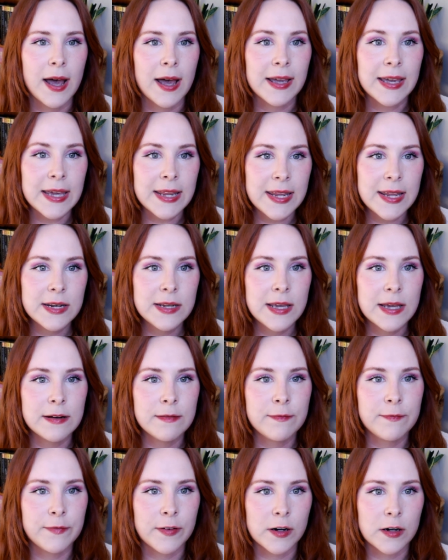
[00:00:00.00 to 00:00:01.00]
Gideon
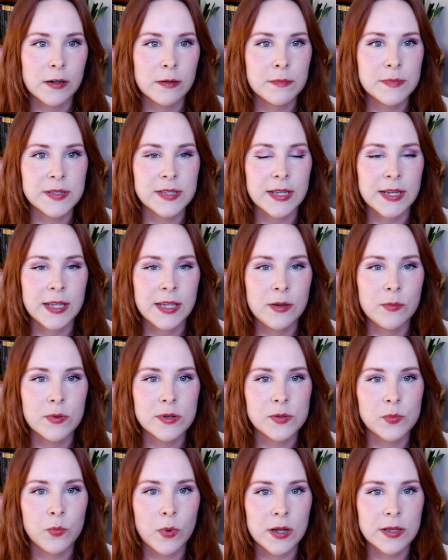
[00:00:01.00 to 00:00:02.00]
confirms that he
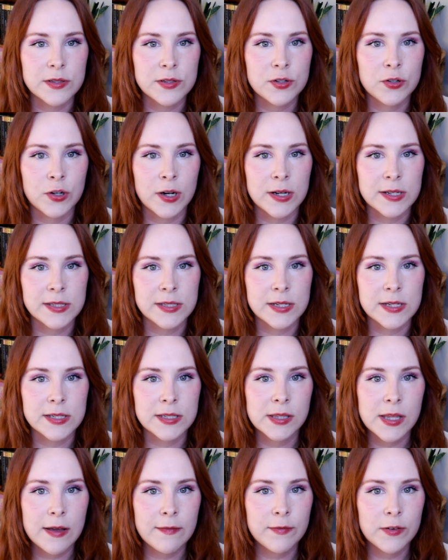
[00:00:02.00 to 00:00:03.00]
was once Cressida's
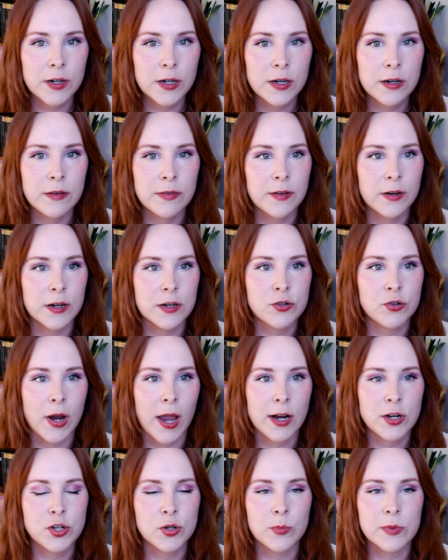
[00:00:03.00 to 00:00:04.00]
lover. Their
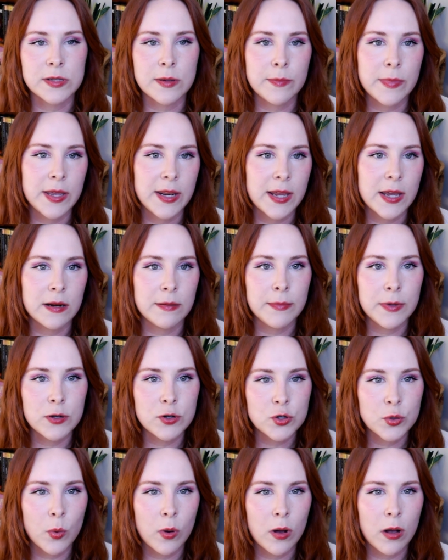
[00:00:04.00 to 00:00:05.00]
attraction was immediate and
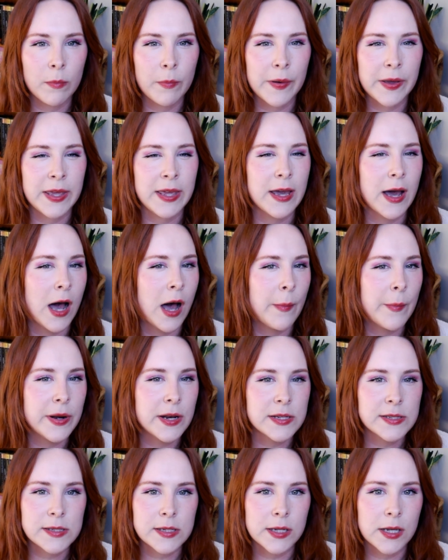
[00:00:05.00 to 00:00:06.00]
mutual, but he
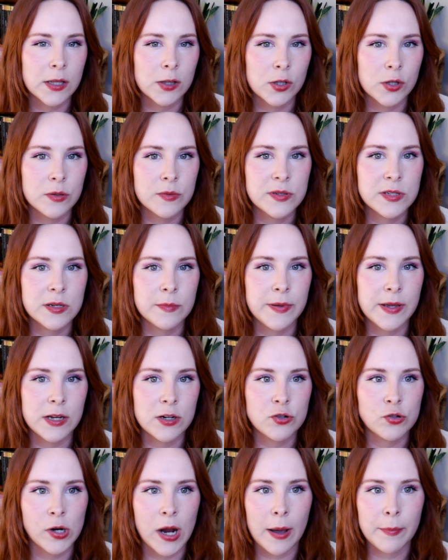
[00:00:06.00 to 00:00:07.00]
ominously alludes to being
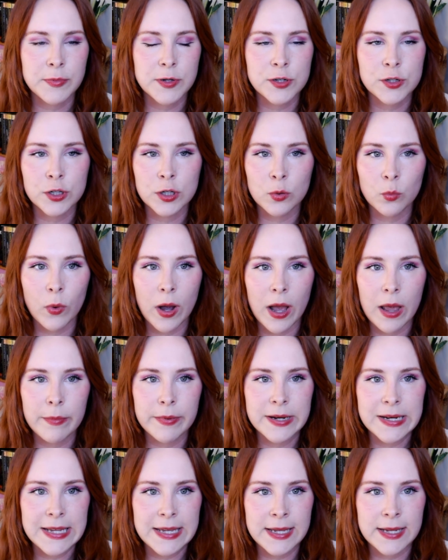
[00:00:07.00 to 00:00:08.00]
trapped in her web
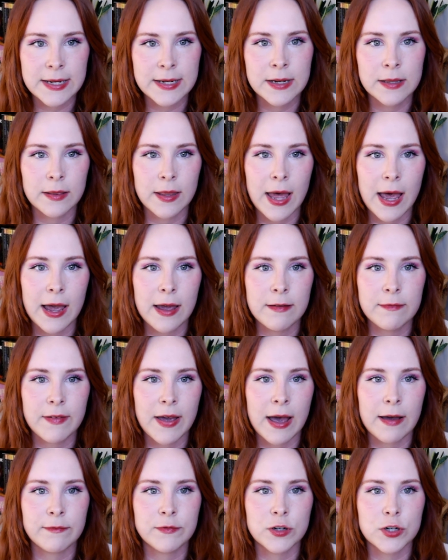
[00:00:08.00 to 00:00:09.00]
and eaten alive
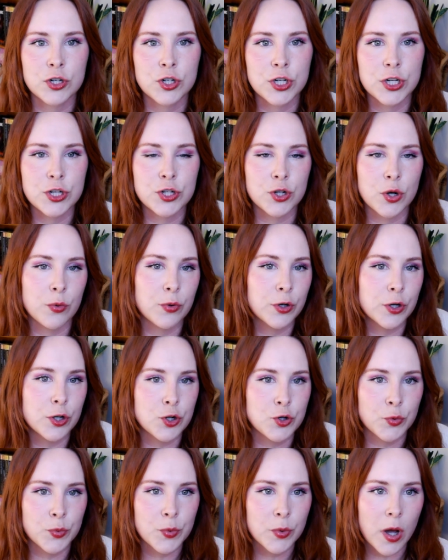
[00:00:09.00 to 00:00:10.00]
after she showed her
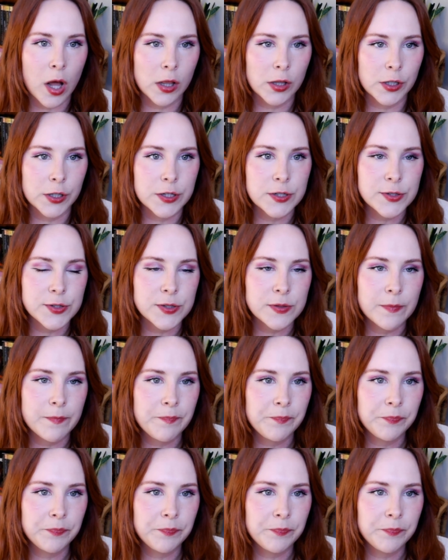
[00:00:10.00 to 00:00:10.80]
true colors.